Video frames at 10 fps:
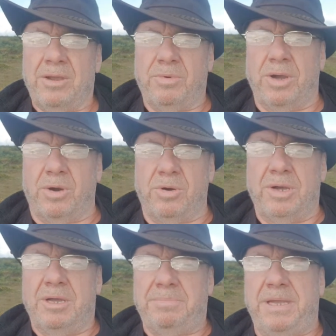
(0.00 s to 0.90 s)
will
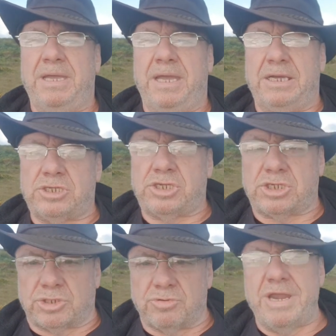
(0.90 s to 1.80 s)
be
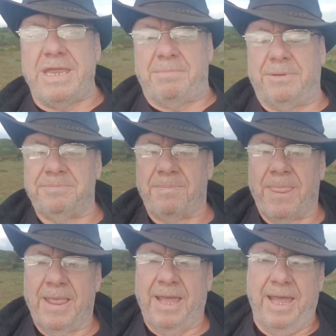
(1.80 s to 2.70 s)
extreme.
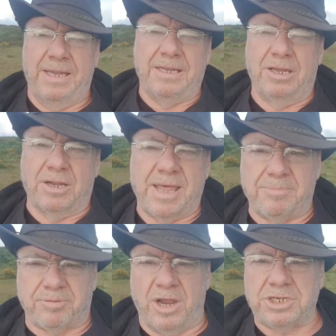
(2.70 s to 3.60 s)
And a lot of
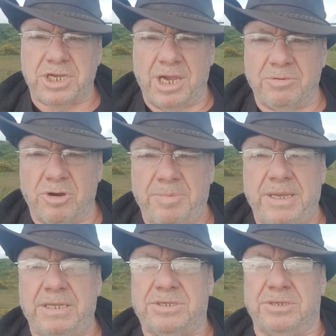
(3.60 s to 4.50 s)
that pressure will
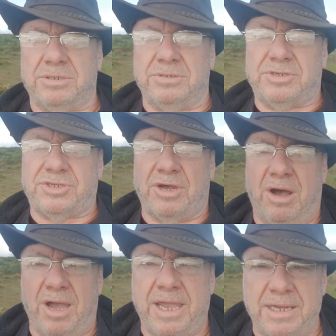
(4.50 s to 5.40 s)
be to
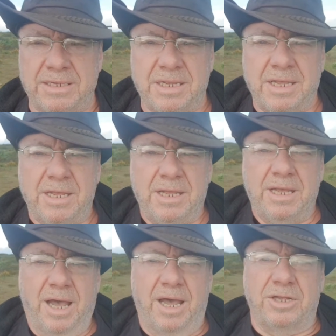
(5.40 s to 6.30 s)
sign
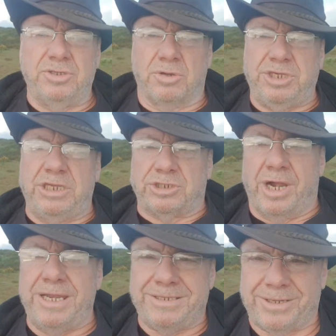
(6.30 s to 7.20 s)
dodgy
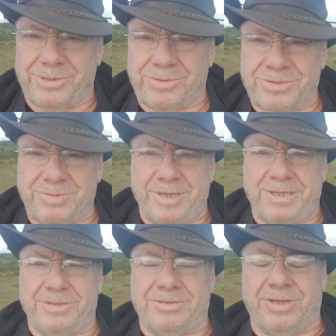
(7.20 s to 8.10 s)
trade deals
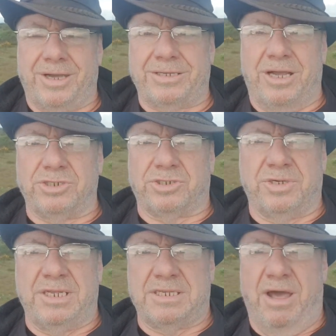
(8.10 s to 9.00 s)
with
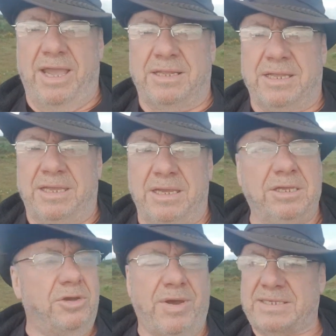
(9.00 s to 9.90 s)
countries like the
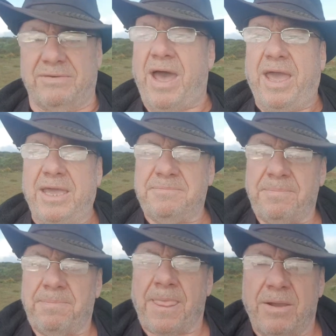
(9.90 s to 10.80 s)
US of A,
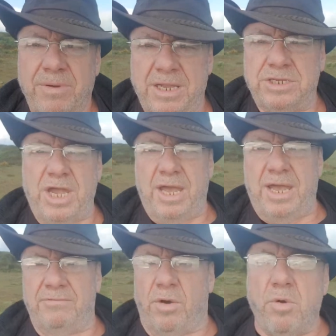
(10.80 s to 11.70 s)
which
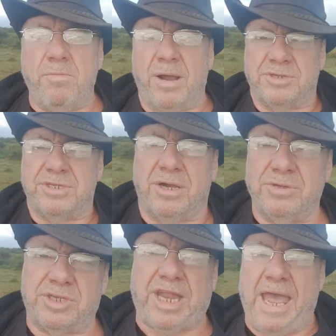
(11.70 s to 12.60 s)
have almost no
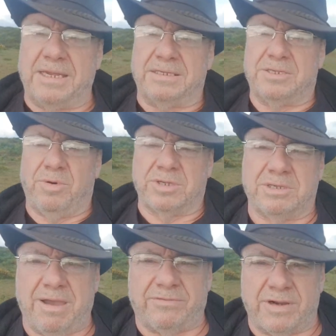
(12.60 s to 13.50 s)
standards
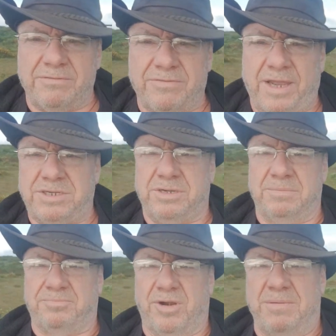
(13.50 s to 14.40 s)
whatsoever. In fact, you
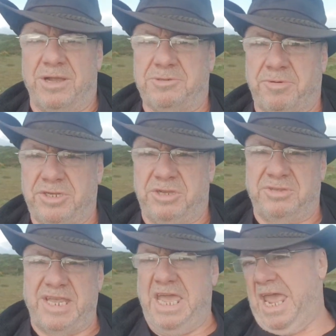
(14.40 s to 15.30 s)
can pretty much
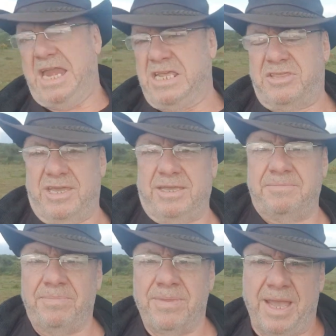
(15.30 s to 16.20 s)
produce
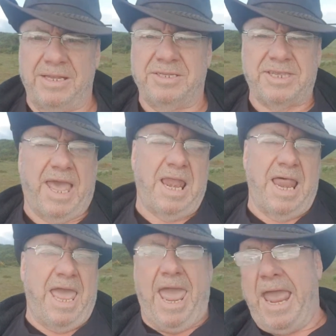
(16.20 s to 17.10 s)
anything and sell
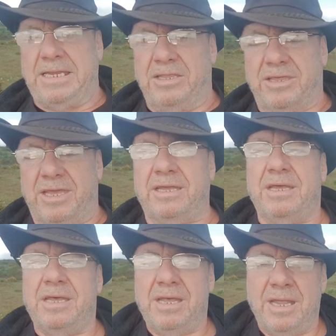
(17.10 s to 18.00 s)
anything
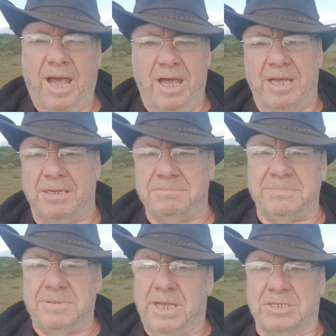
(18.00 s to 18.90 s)

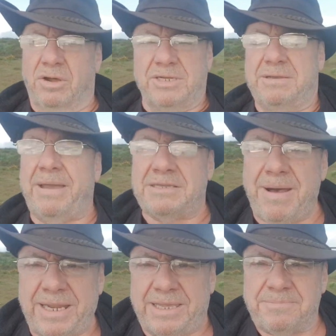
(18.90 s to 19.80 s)
as long as it makes
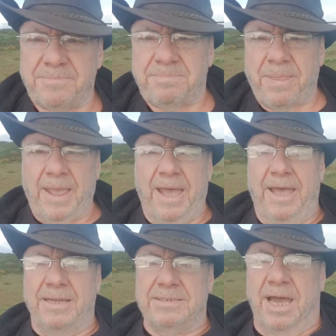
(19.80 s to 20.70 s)
money.
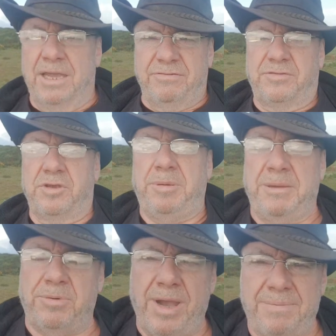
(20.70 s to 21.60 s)
And if a few
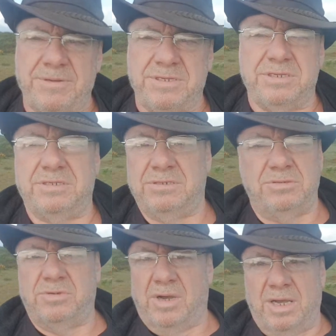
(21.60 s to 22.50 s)
people happen
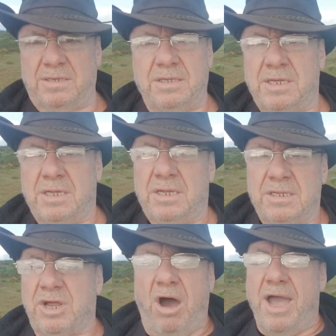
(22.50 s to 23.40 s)
to
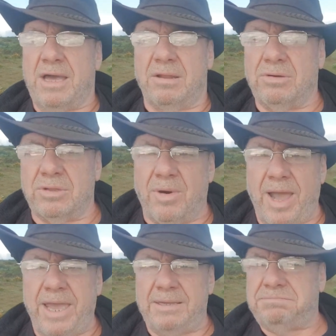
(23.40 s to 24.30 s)
die along the
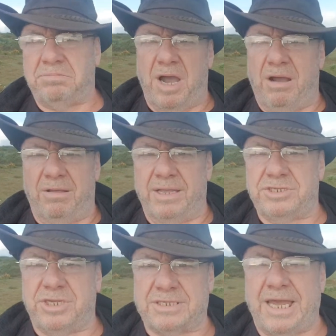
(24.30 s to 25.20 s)
way, well,
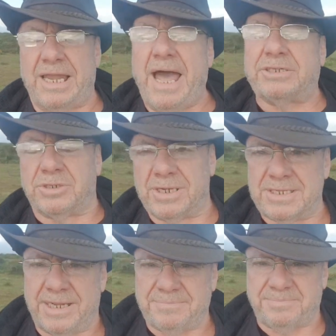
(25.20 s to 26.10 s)
that's just collateral,
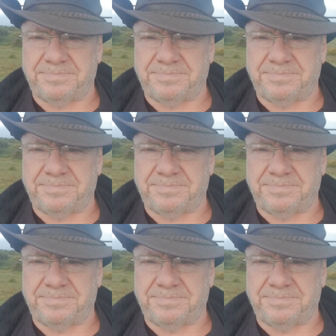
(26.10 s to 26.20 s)
isn't it?